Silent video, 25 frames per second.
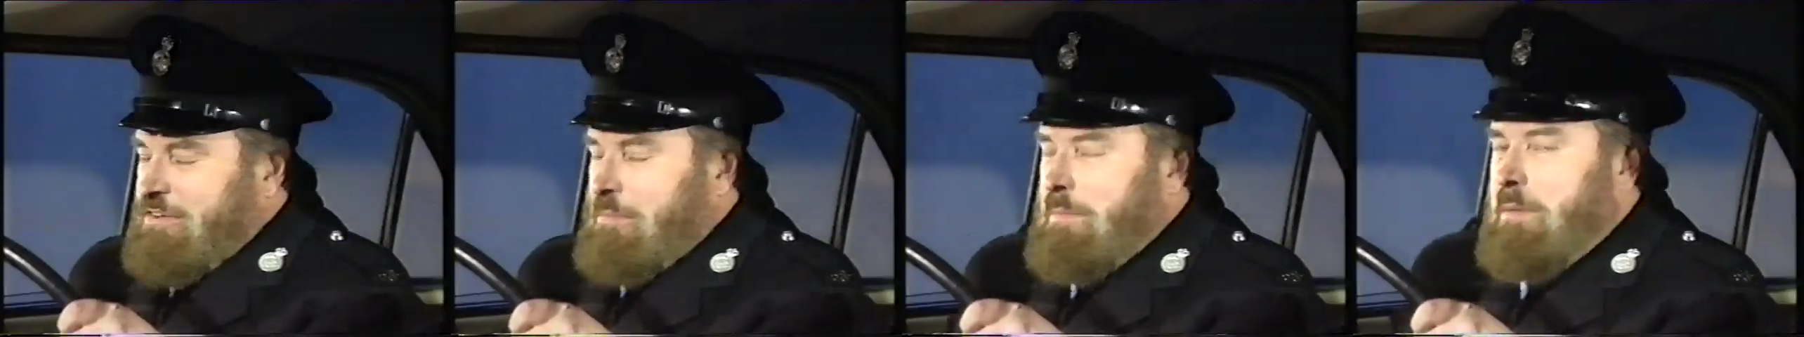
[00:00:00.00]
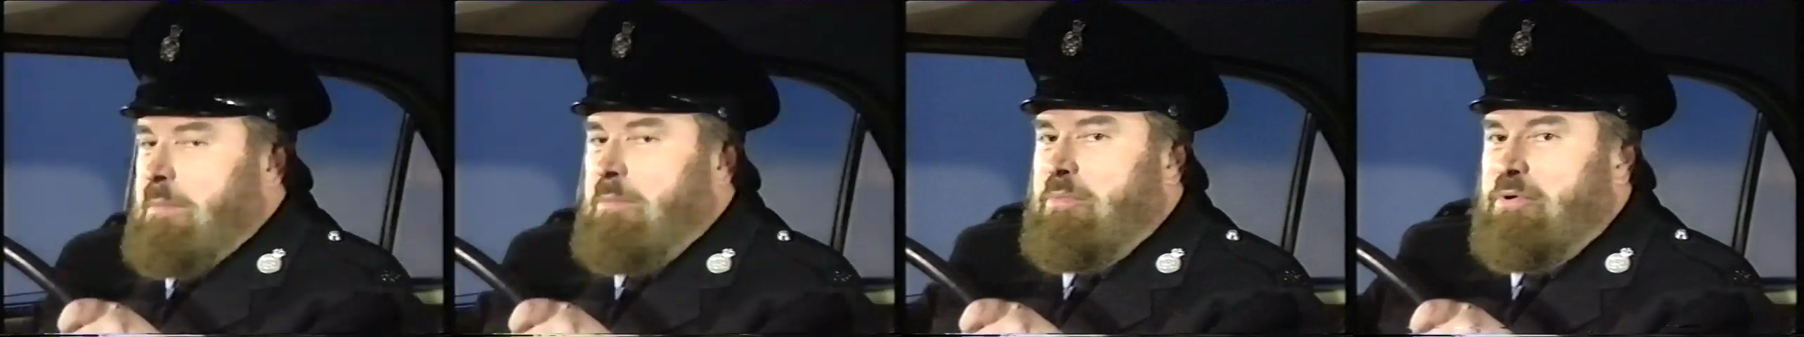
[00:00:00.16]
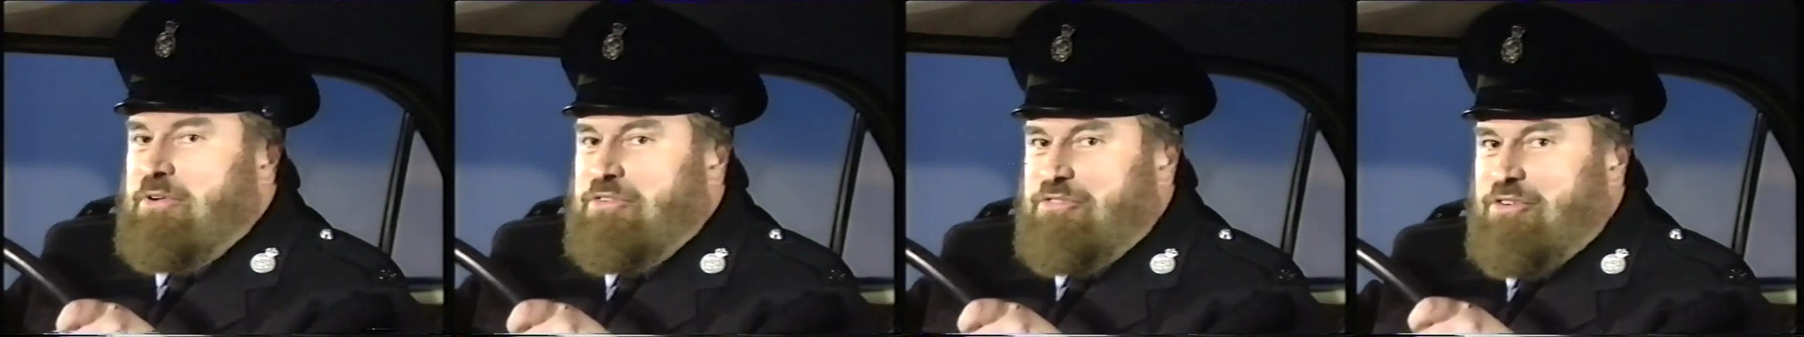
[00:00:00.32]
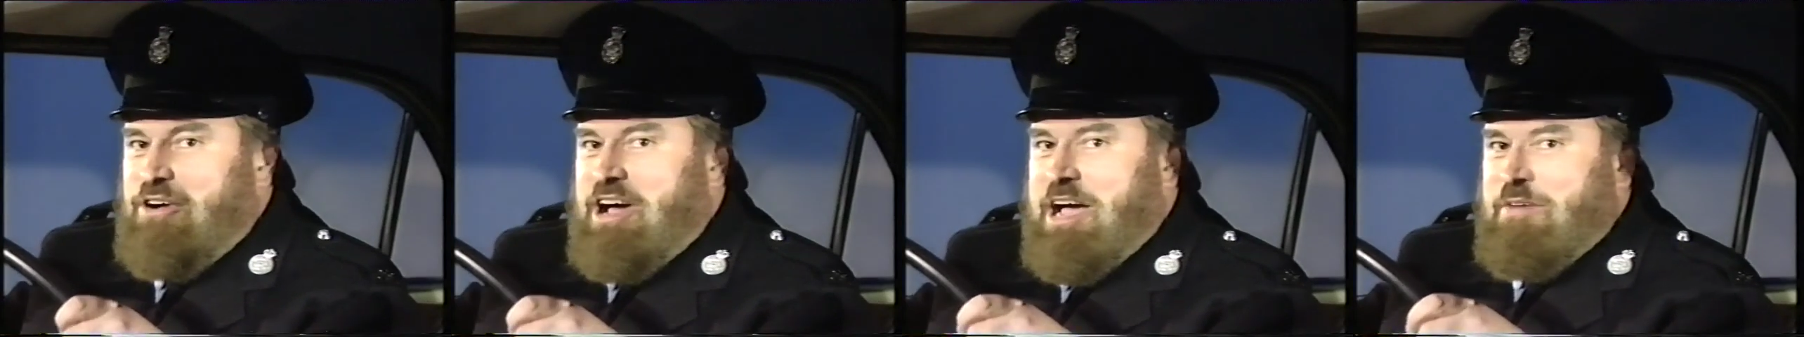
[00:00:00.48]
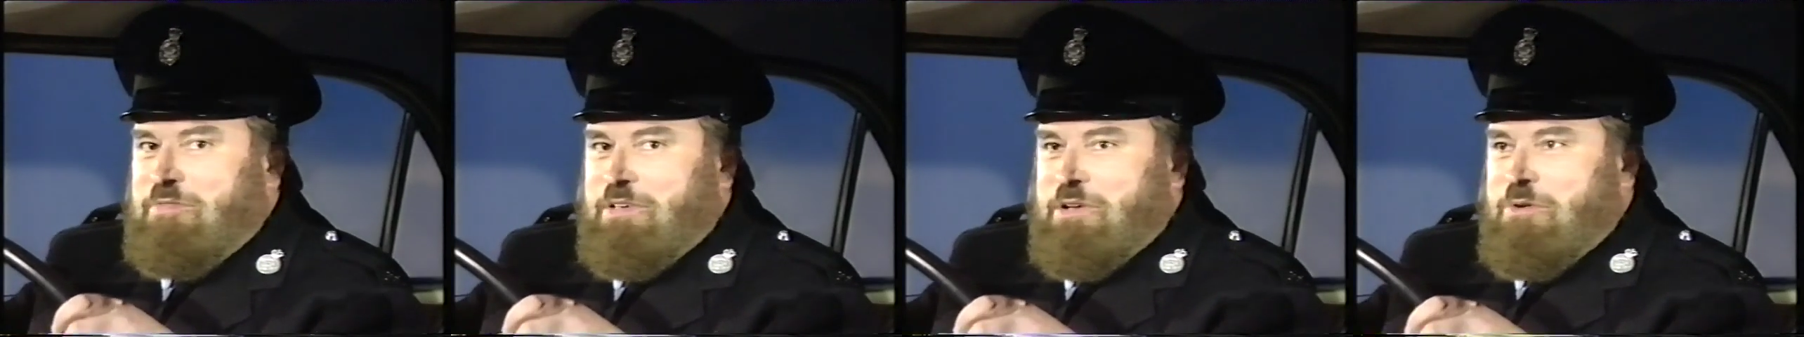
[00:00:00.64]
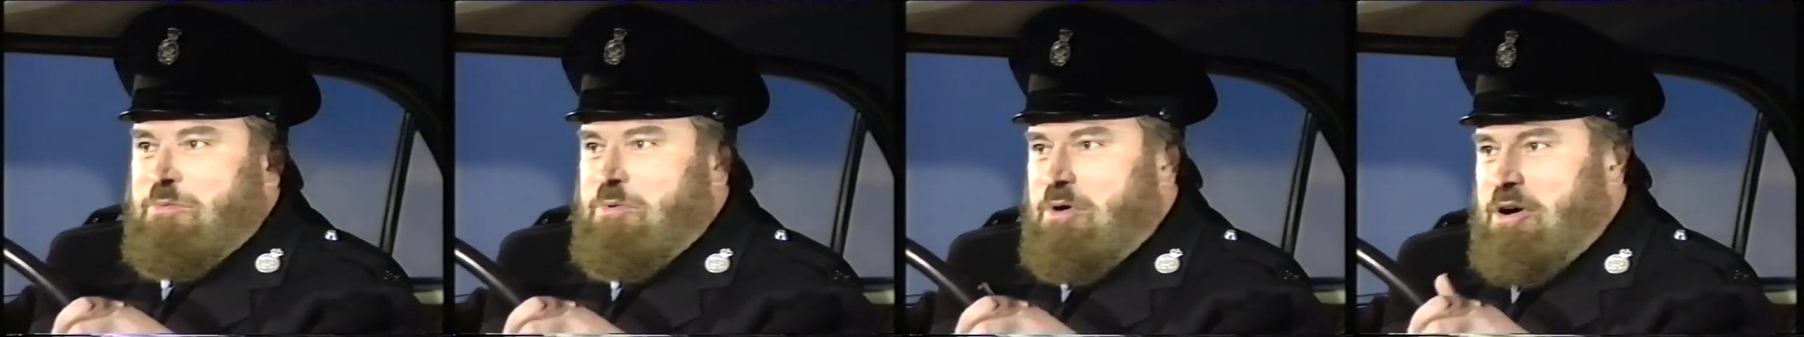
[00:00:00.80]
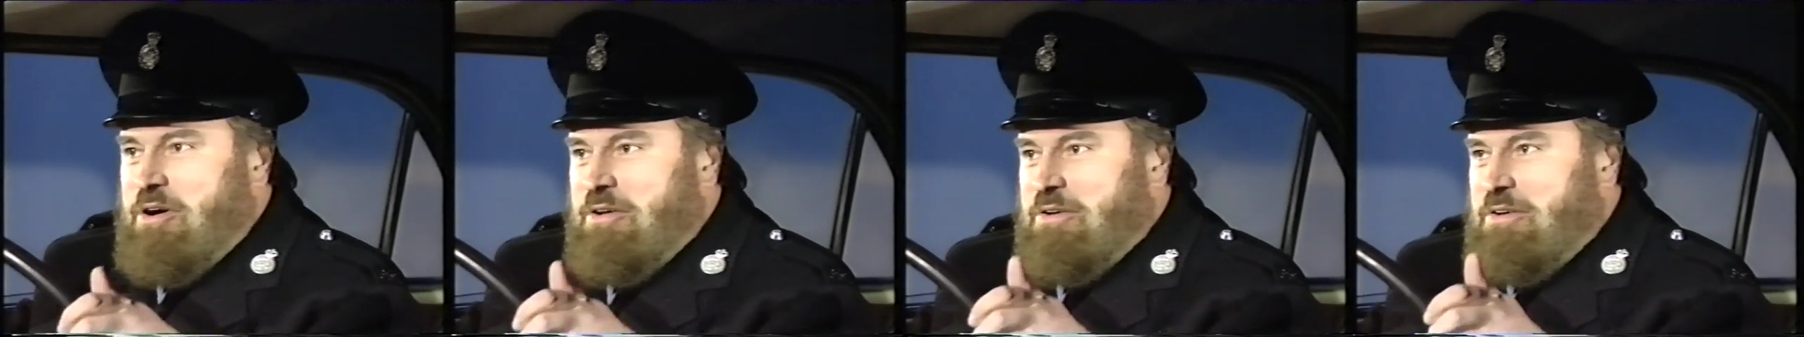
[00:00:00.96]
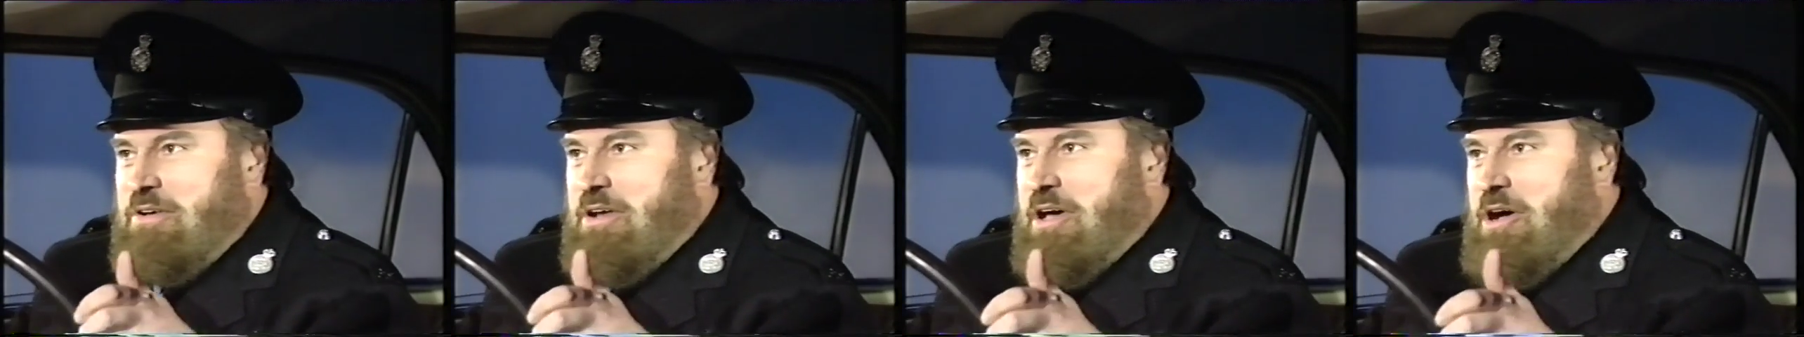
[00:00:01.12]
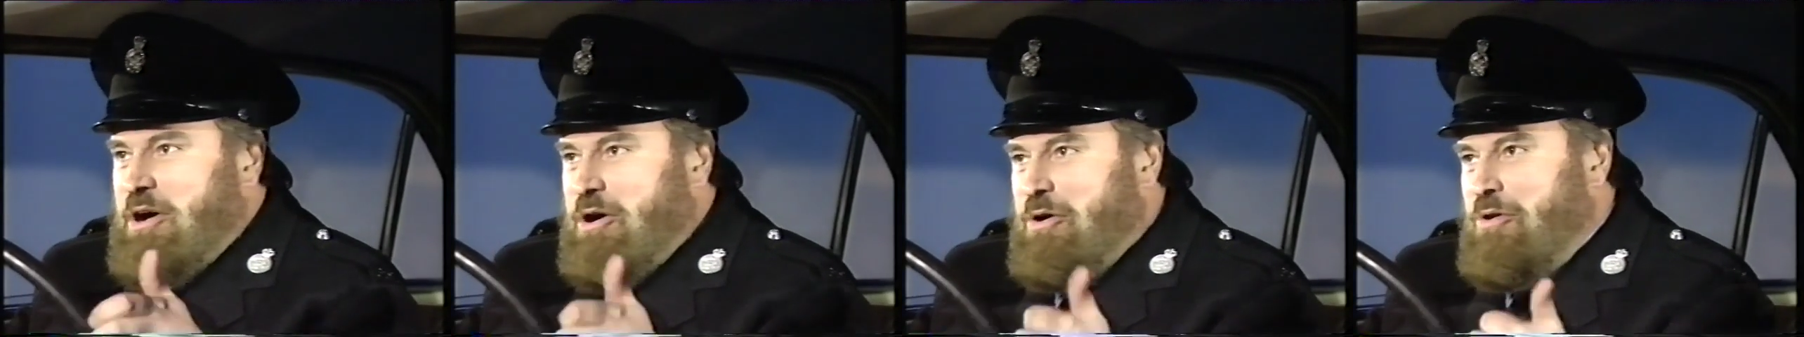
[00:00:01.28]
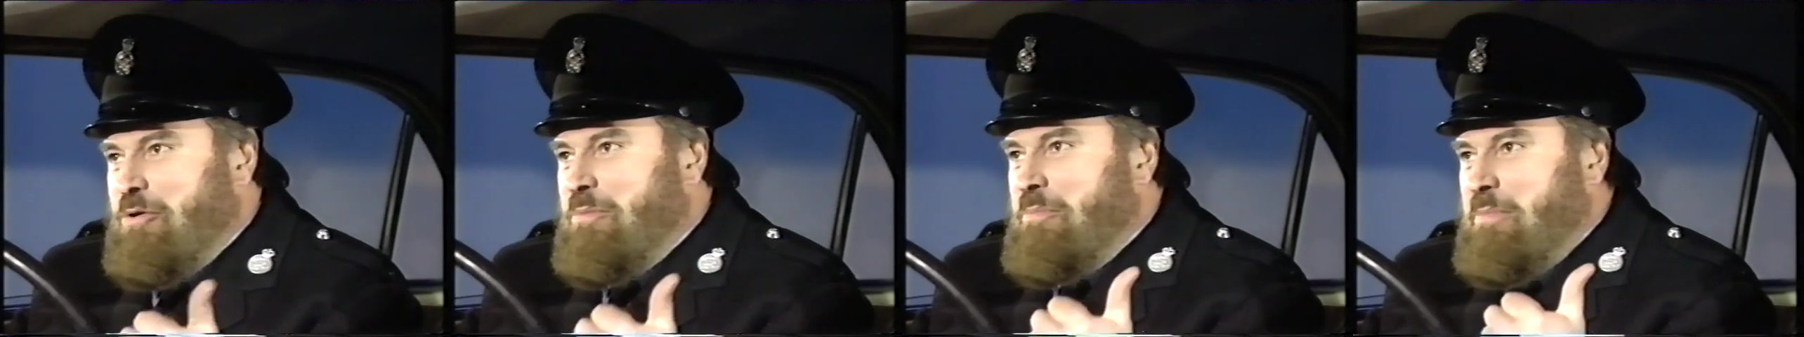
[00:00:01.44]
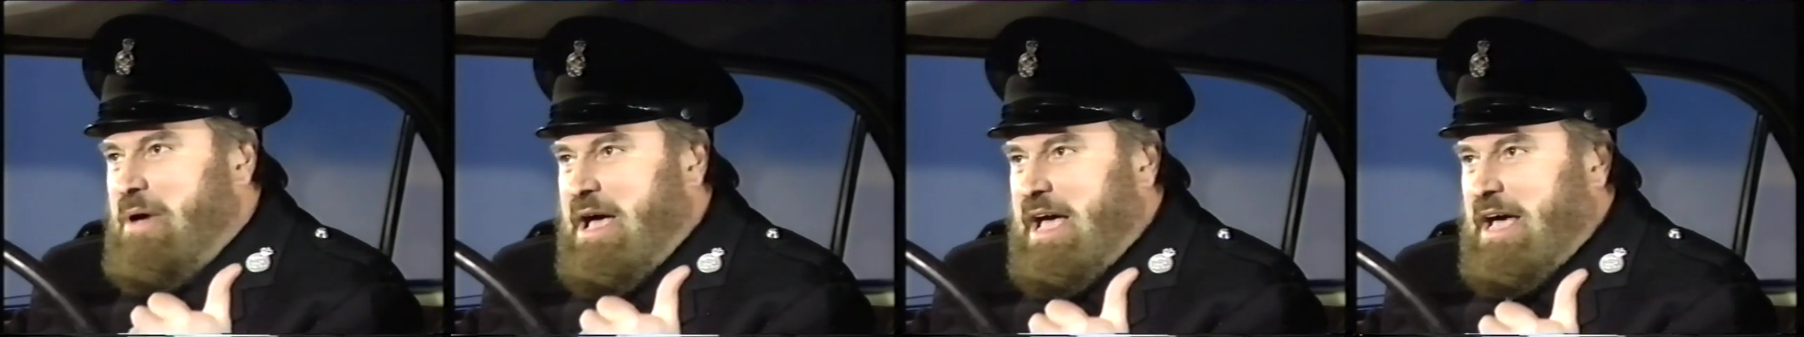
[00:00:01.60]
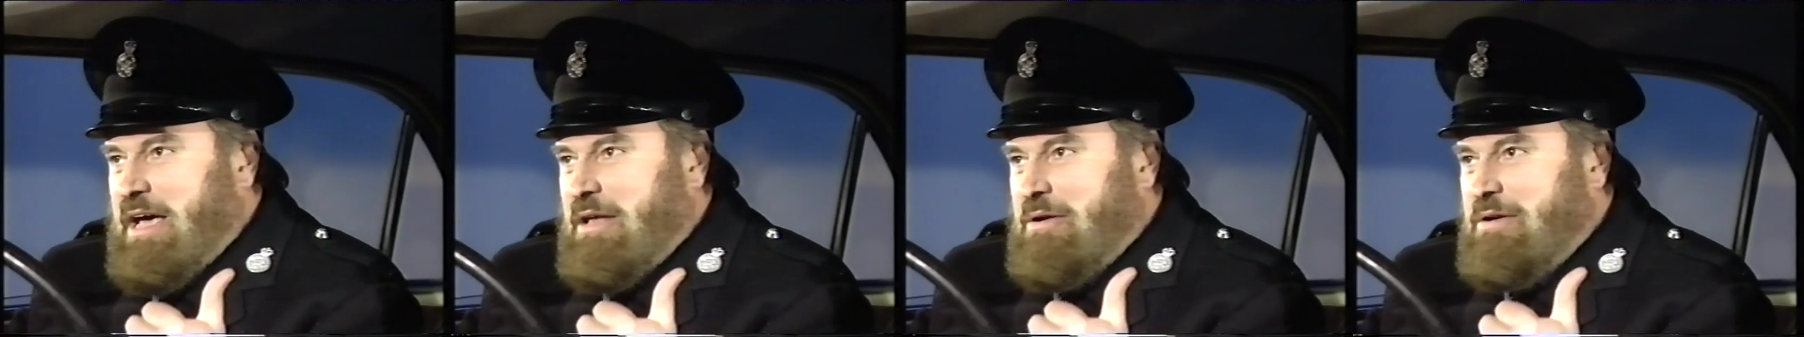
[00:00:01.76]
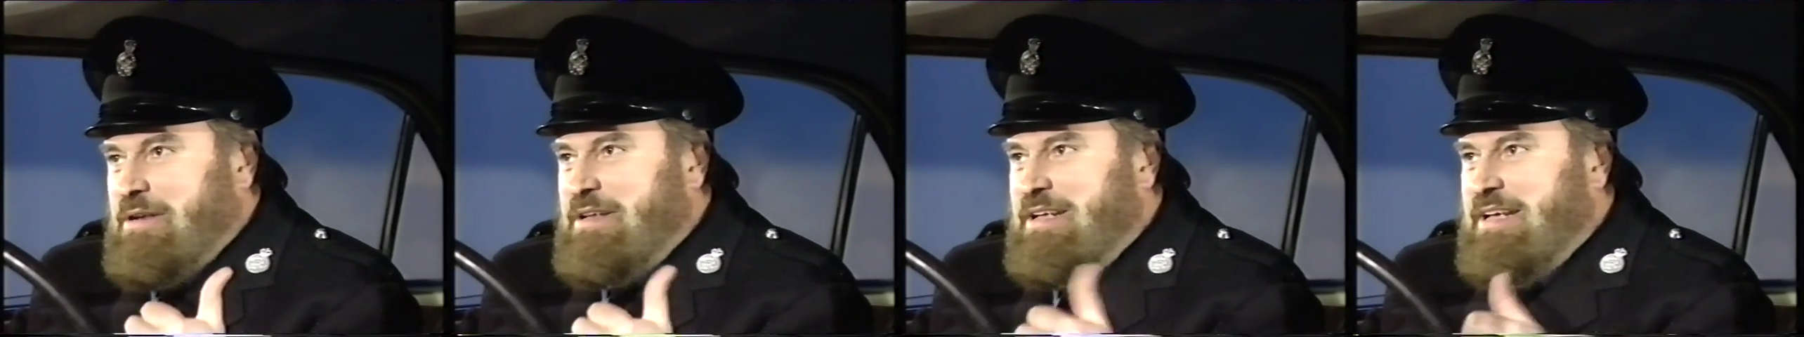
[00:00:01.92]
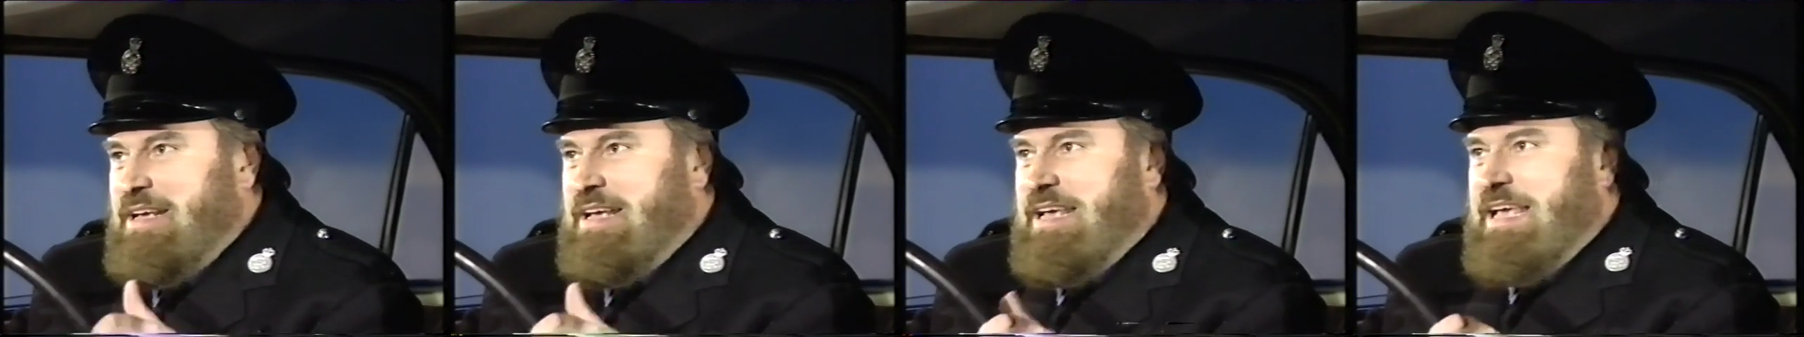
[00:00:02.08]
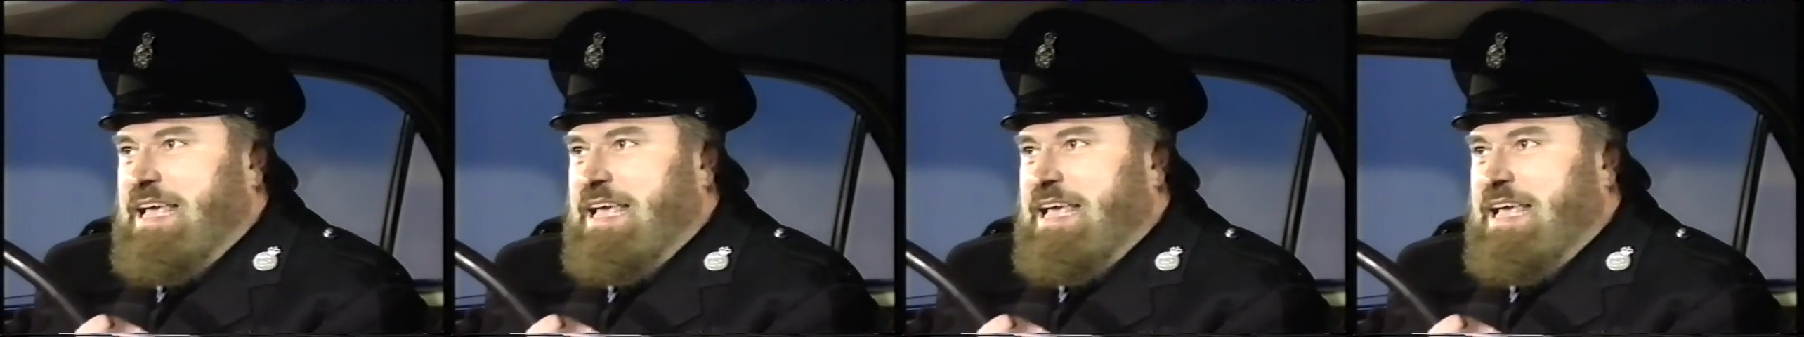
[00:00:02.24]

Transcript: remember driving one old man,